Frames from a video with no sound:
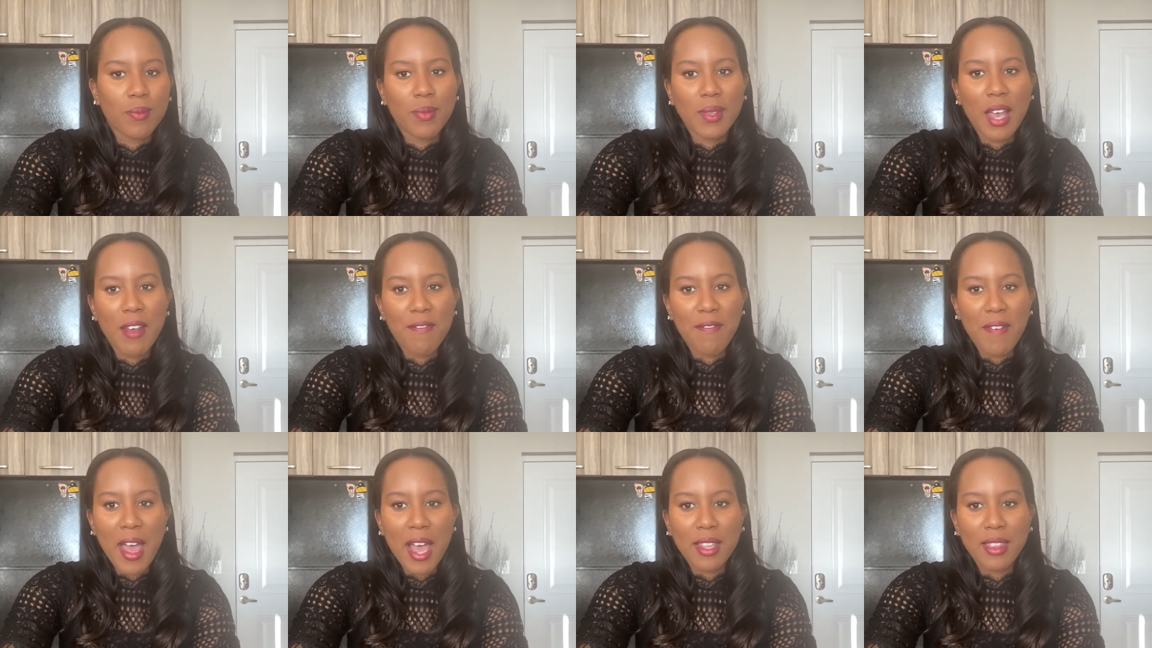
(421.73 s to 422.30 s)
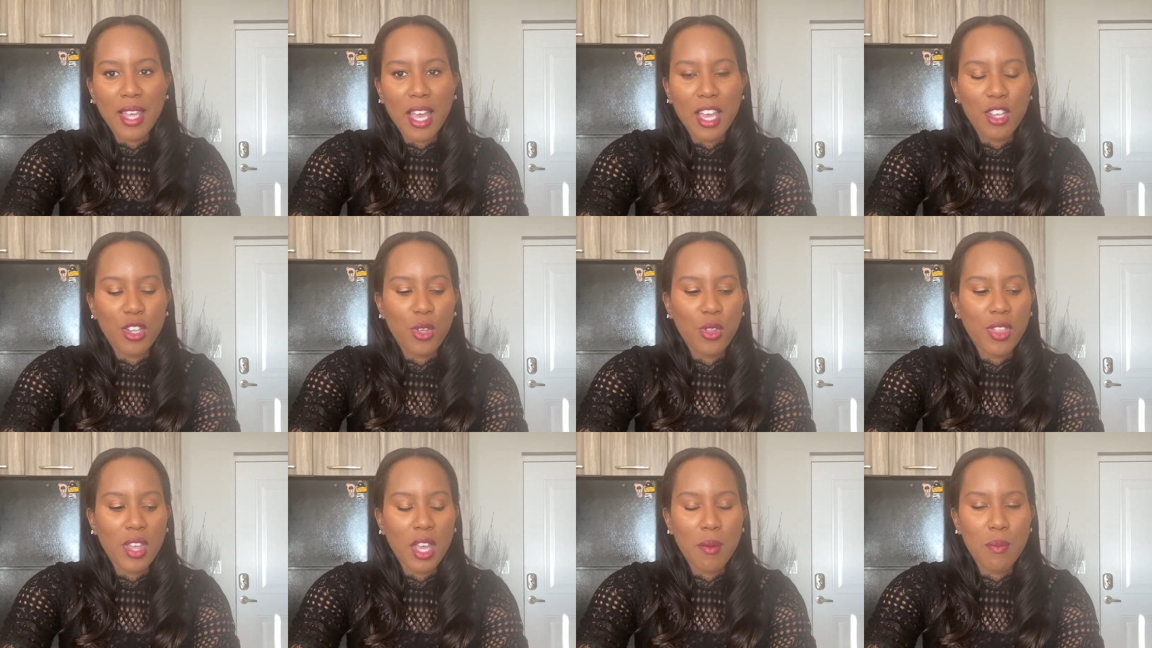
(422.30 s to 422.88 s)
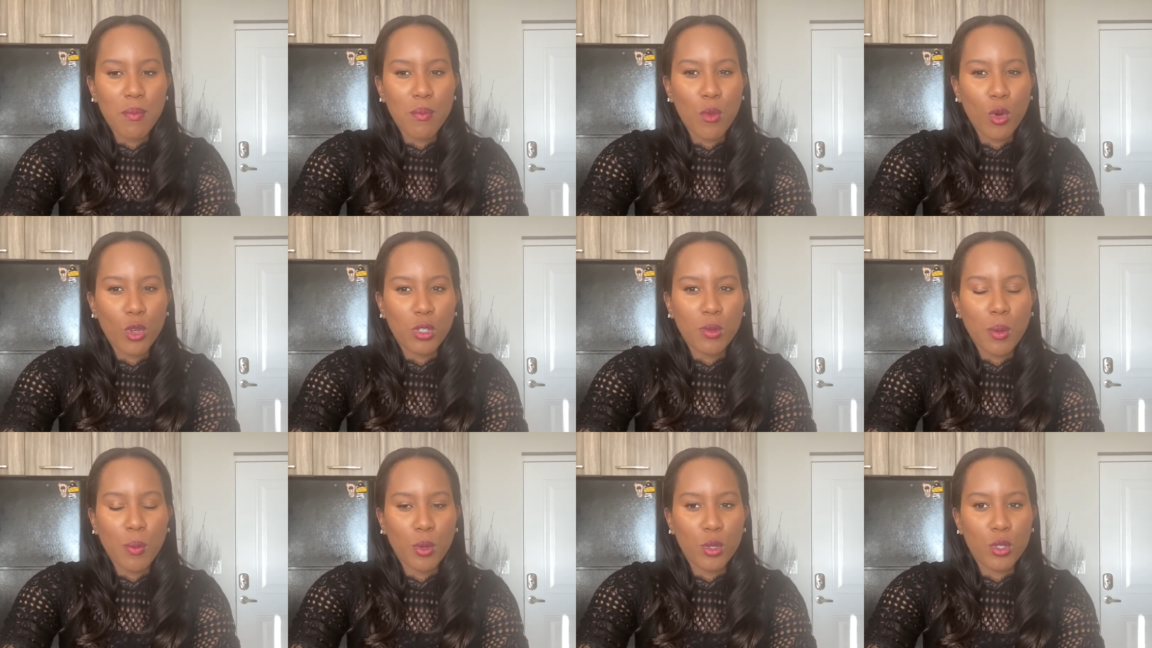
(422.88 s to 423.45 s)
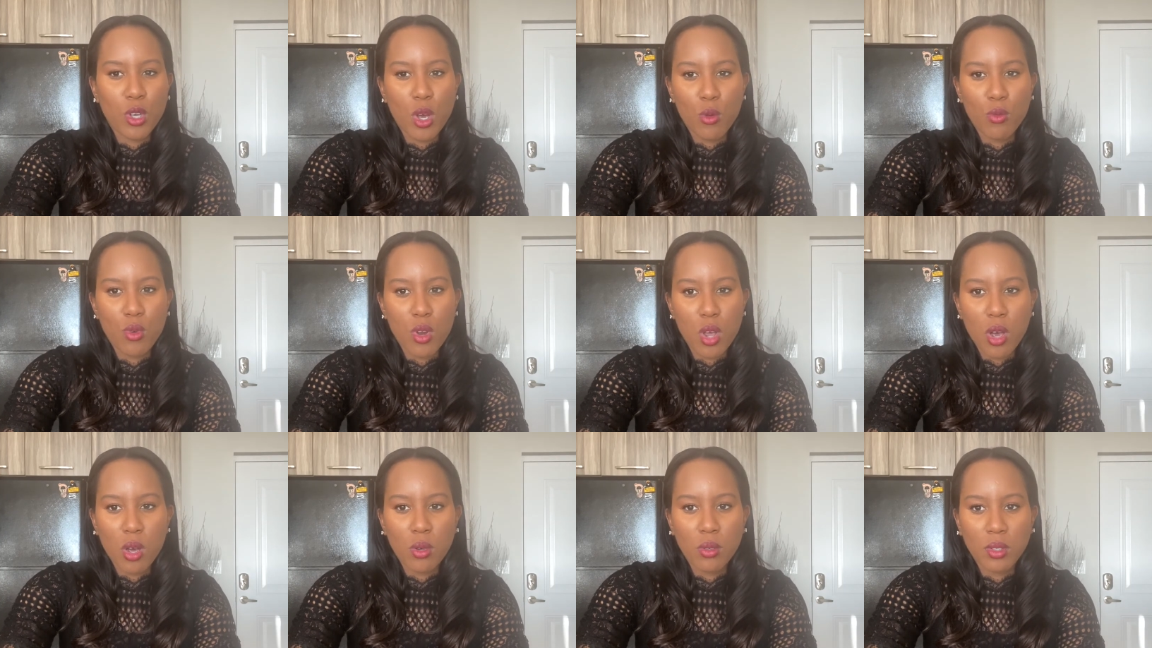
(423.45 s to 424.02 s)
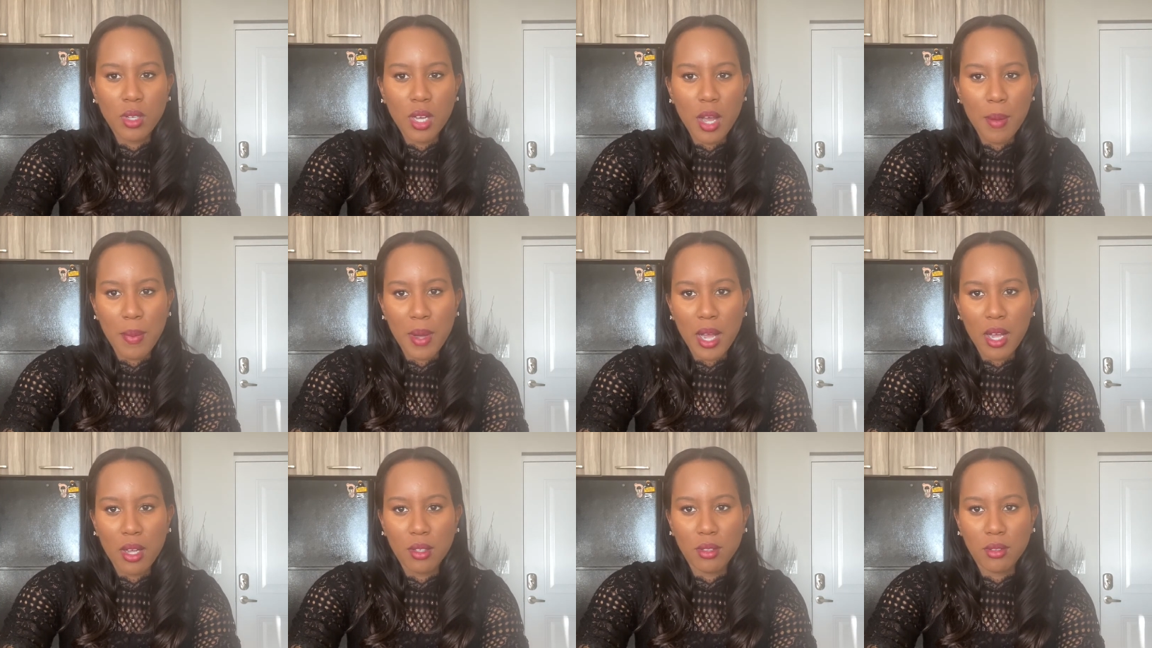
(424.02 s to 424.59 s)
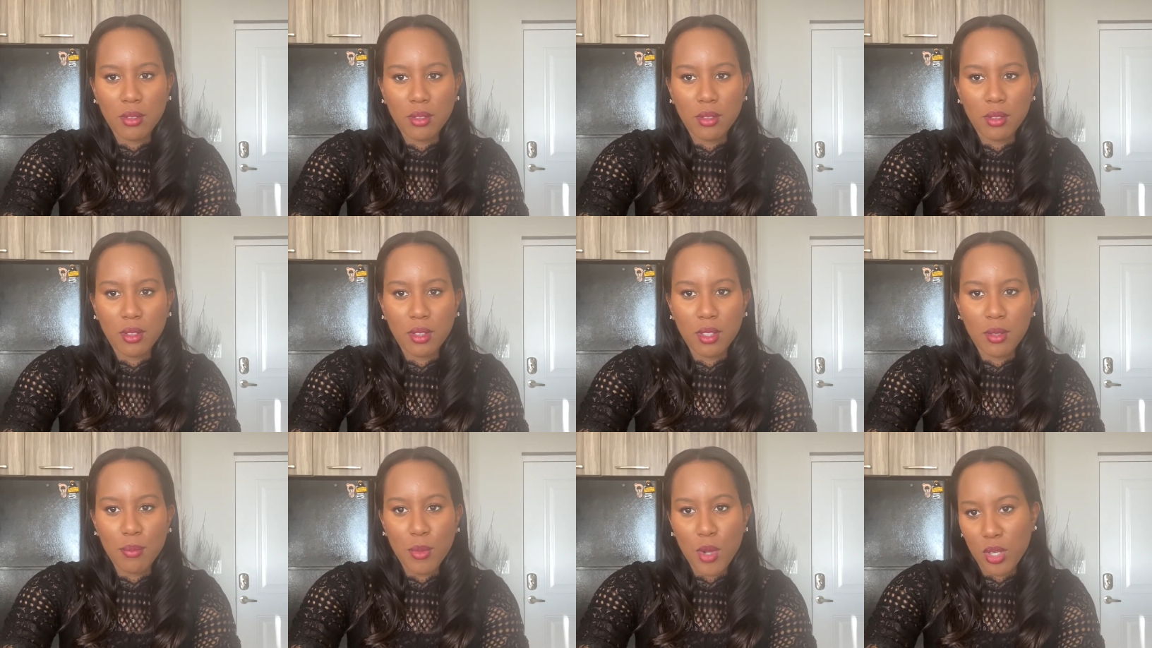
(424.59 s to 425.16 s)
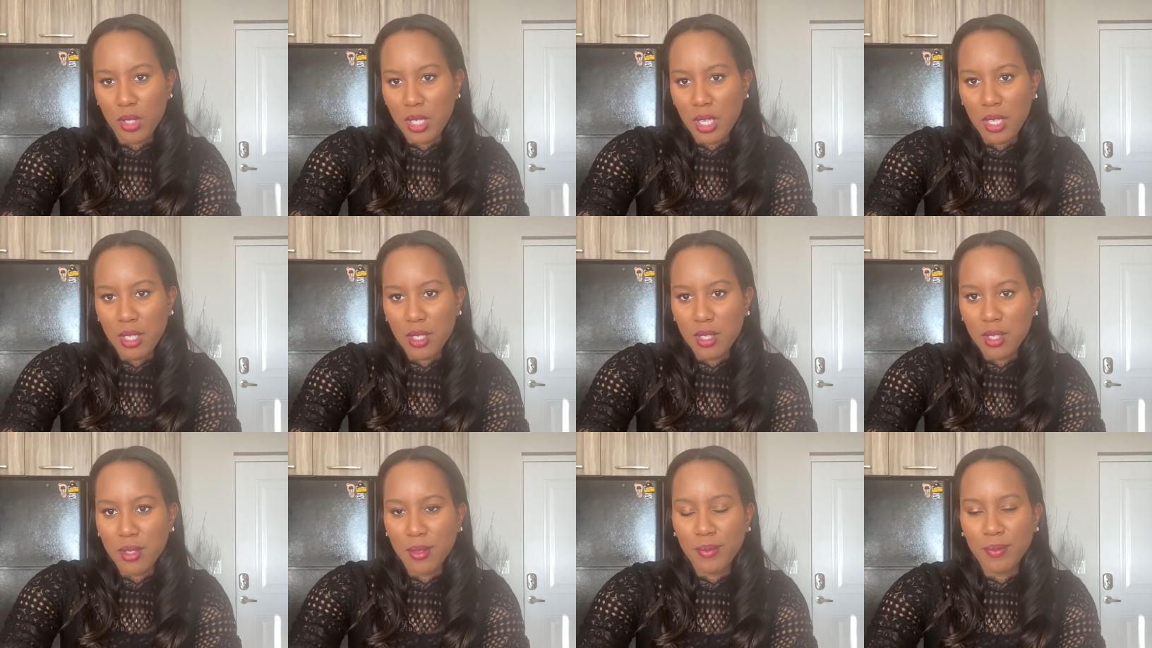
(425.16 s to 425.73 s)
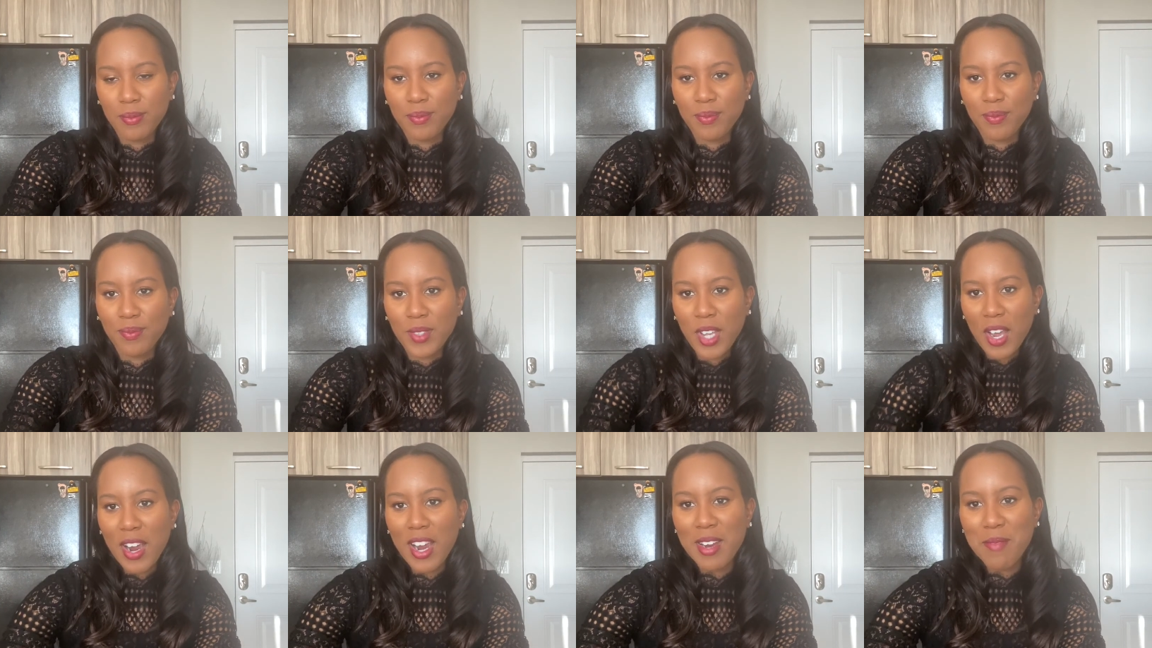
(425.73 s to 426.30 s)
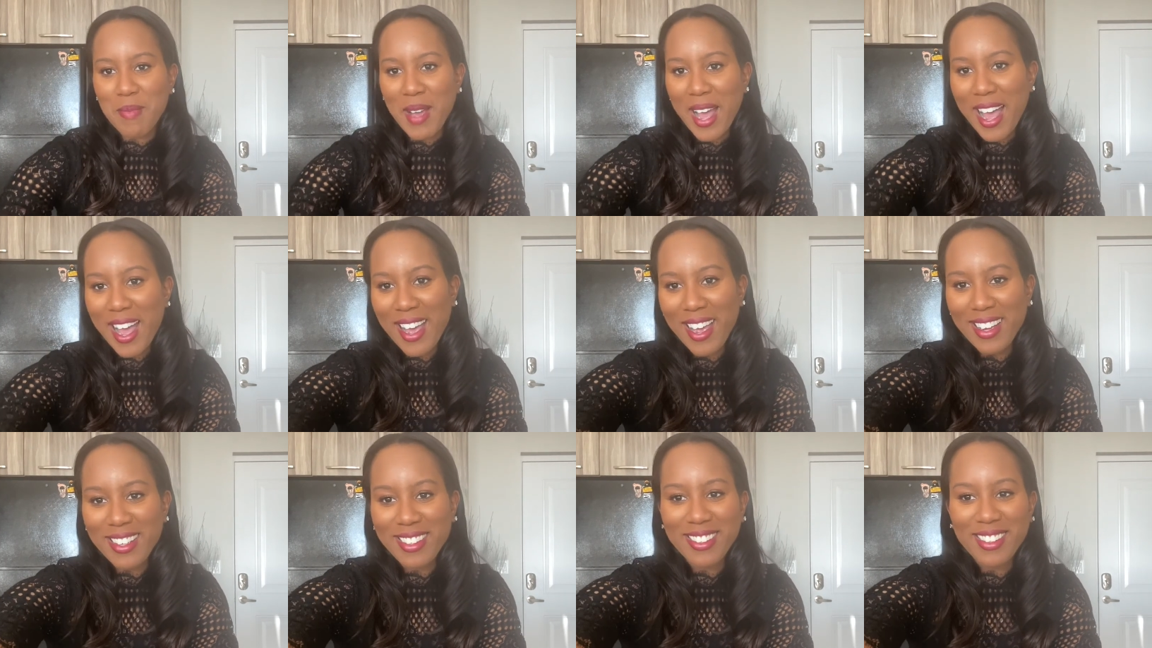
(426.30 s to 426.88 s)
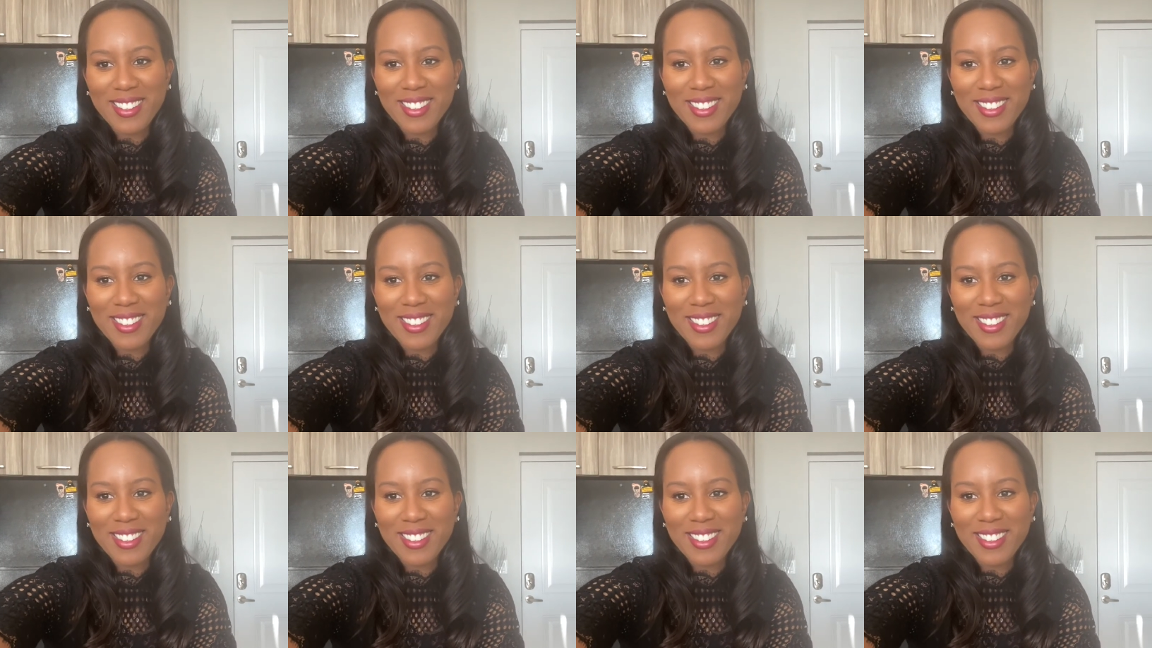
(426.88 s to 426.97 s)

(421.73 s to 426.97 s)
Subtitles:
a fact that you think most people don't know about Maltese. All right, bye.